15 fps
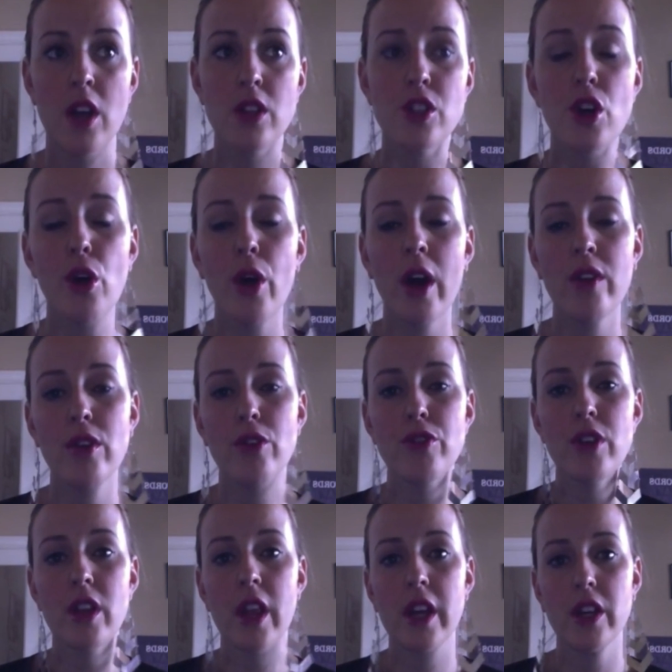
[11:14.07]
don't ever
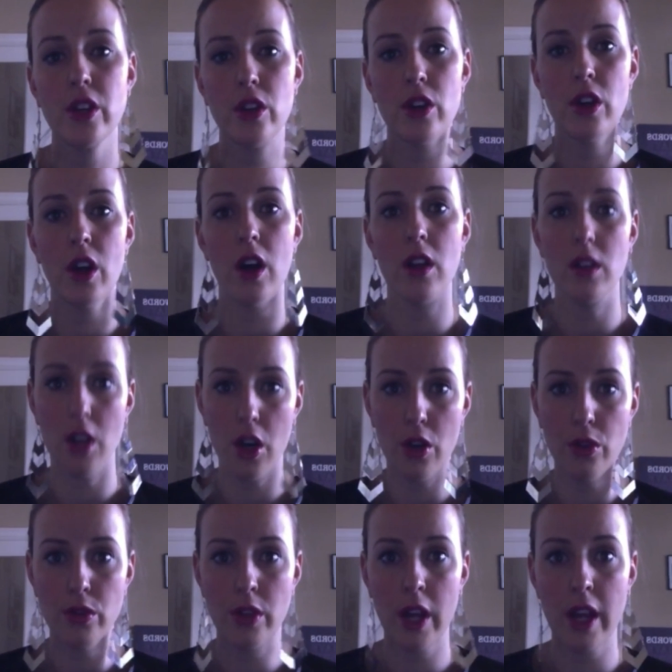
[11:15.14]
feel like you're
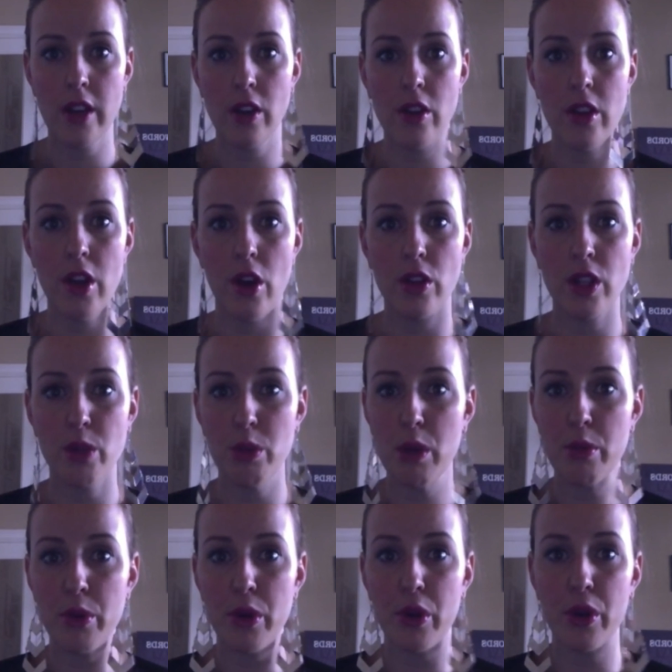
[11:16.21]
alone and you're the only
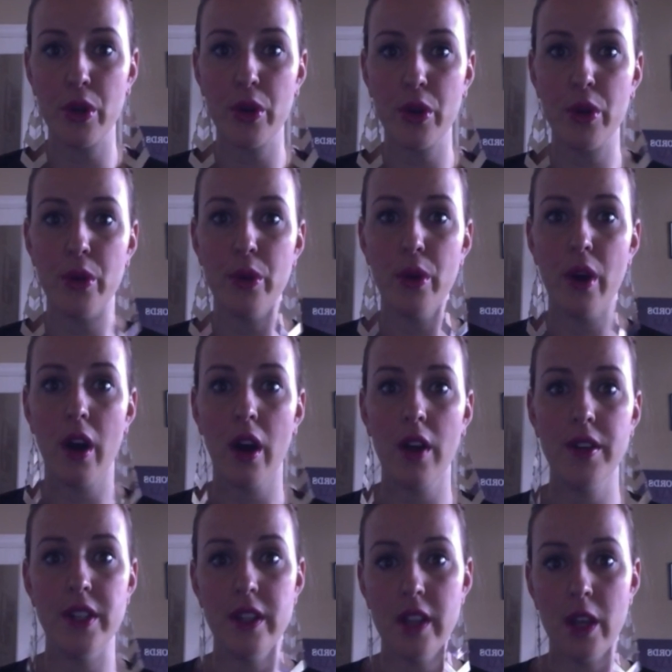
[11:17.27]
people who are
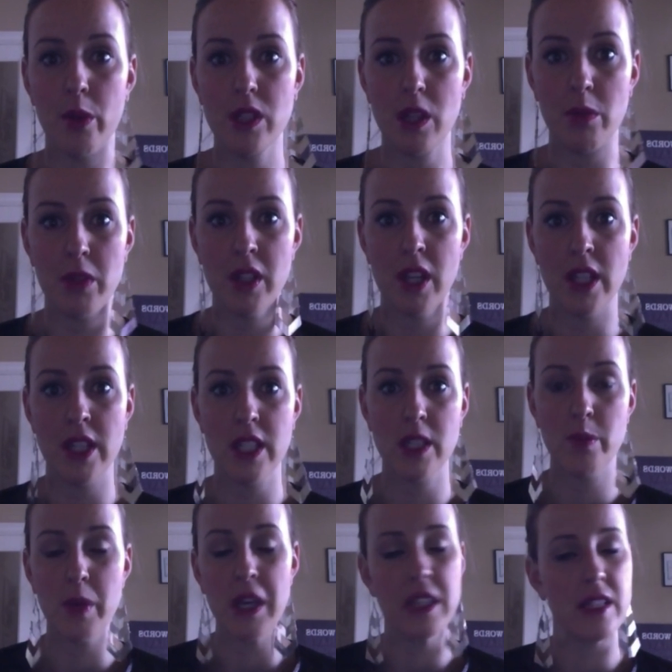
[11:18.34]
dealing with something like
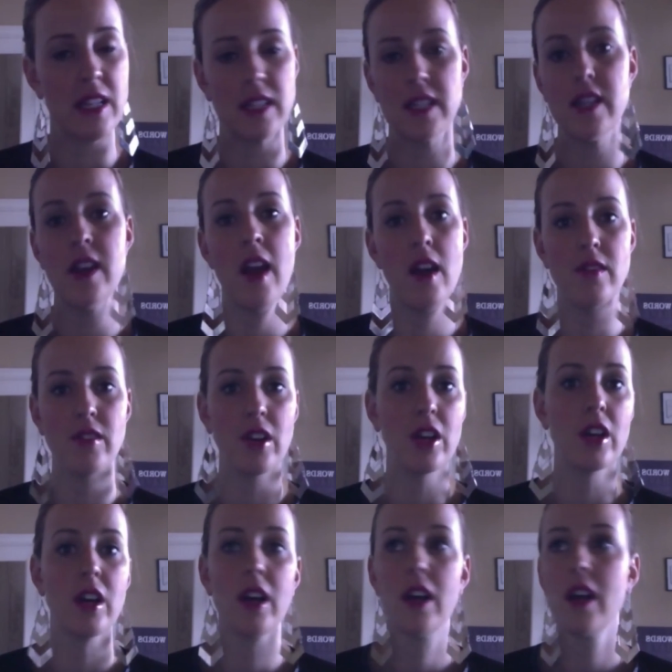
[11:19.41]
this, because that's
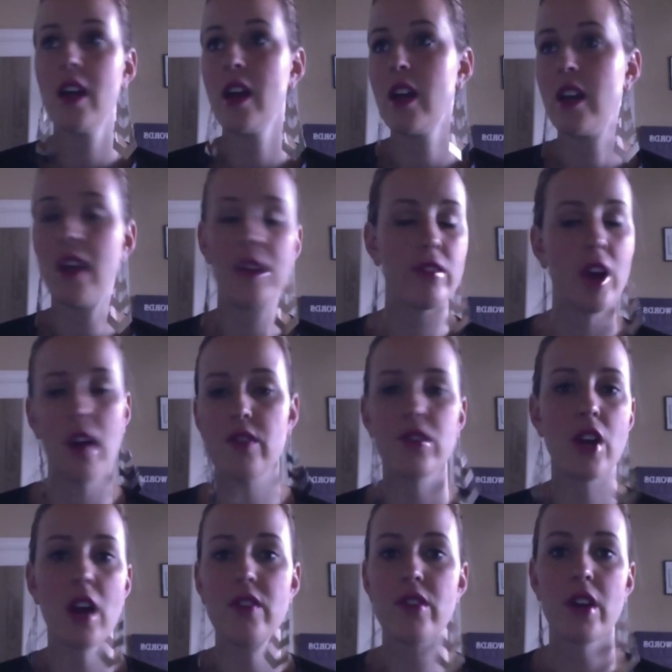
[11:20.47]
never,
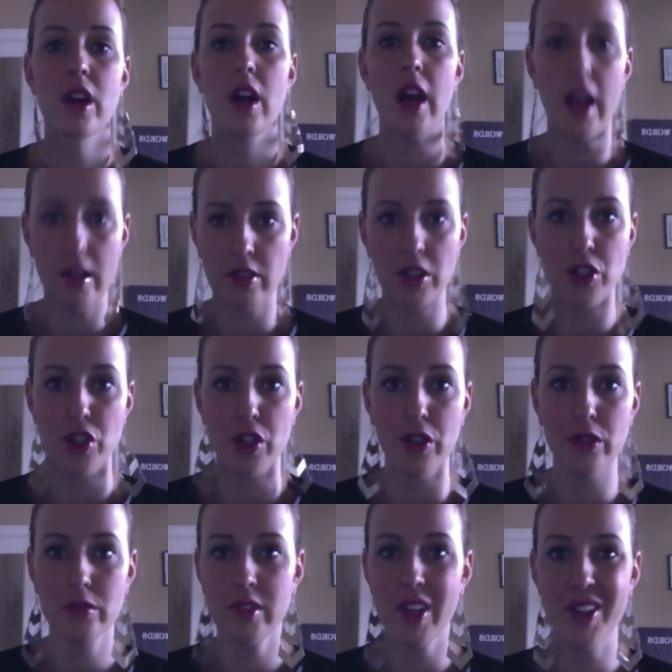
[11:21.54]
ever
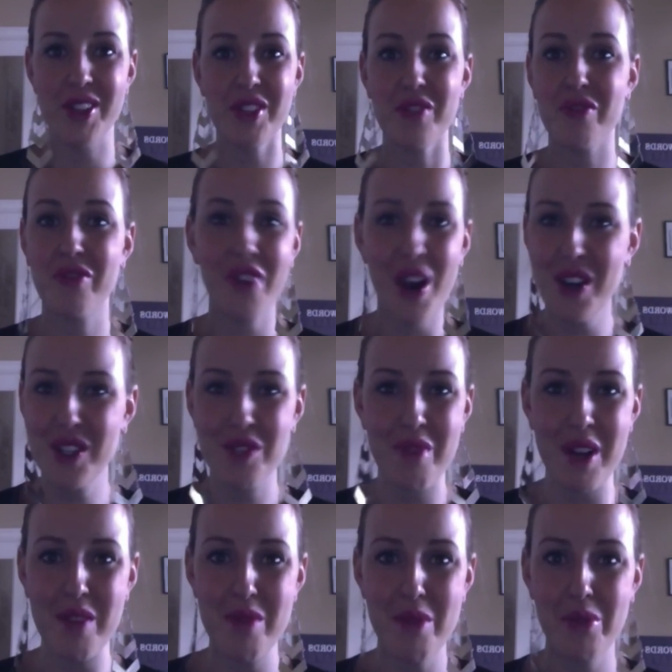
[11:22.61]
true. There's far too
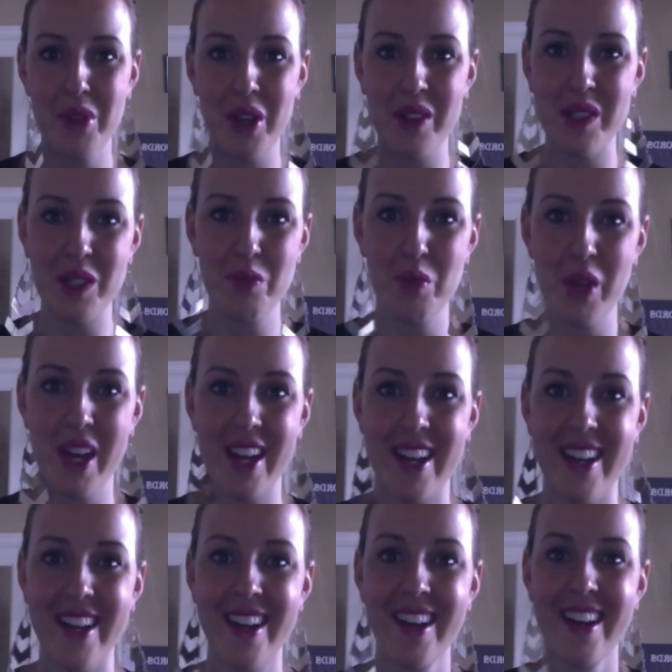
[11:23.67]
many people on this
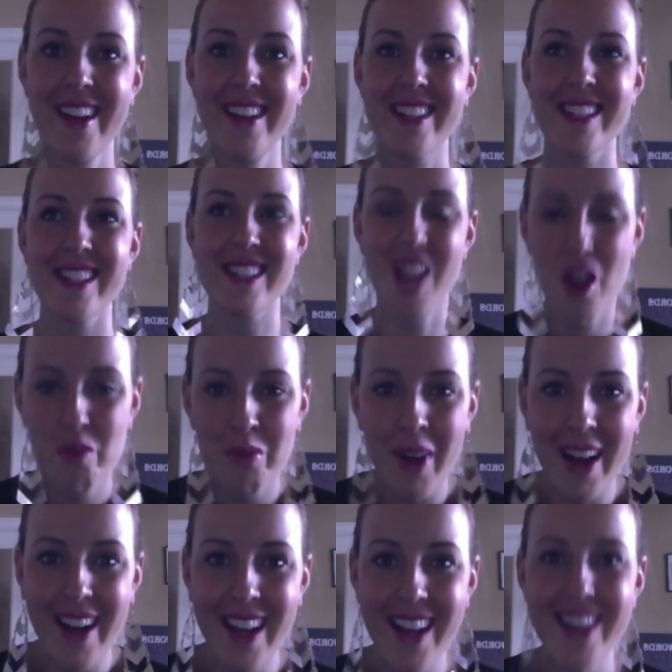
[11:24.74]
planet.
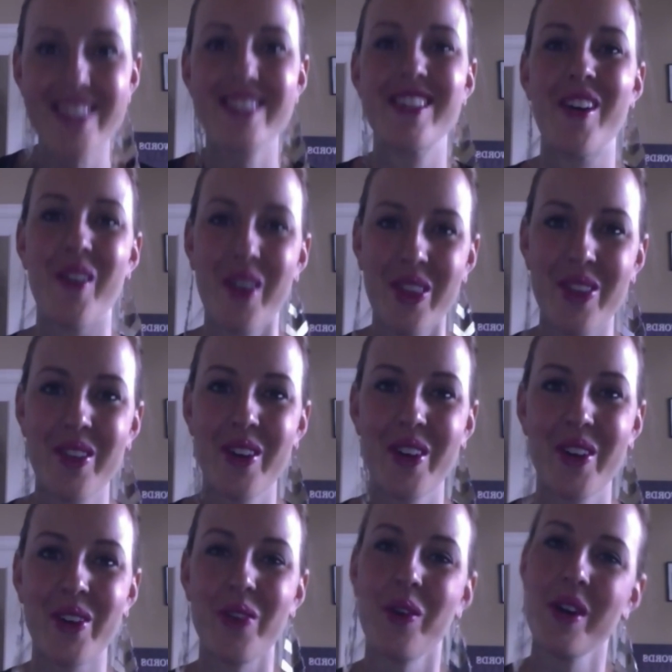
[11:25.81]
Somebody is going
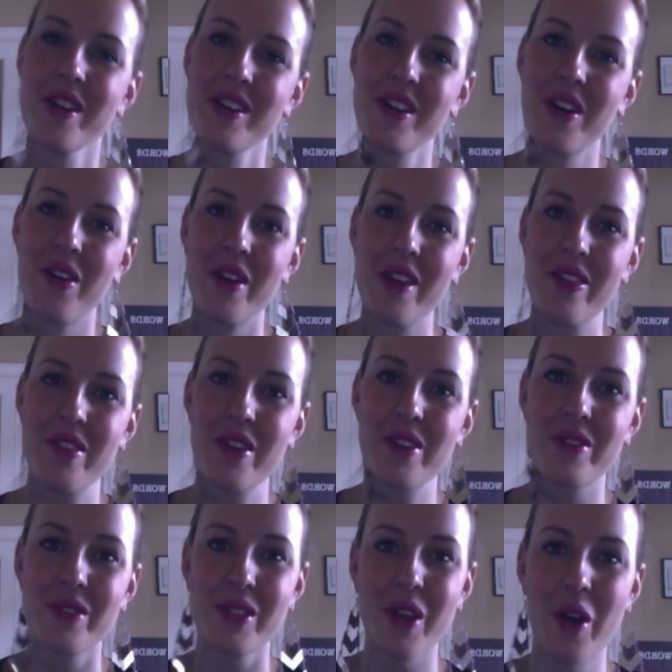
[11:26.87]
through what you're going
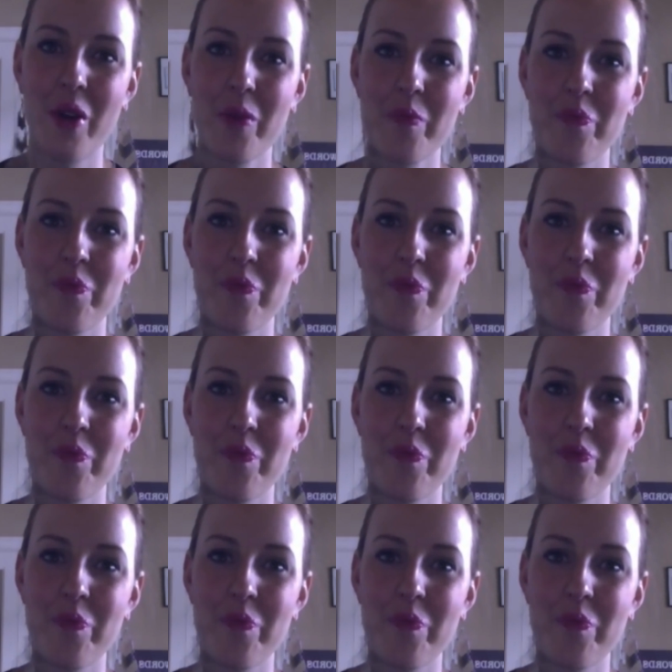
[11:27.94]
through. So